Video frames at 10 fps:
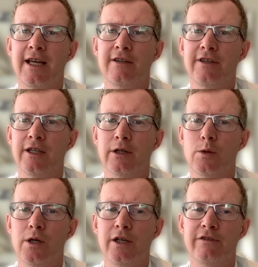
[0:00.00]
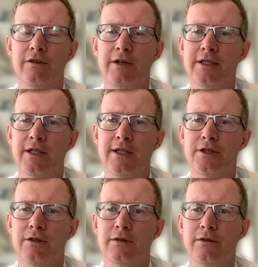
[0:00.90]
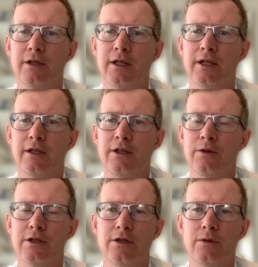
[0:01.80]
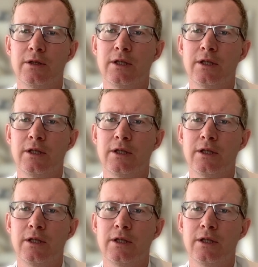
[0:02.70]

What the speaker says: is there an elevator required for residential units?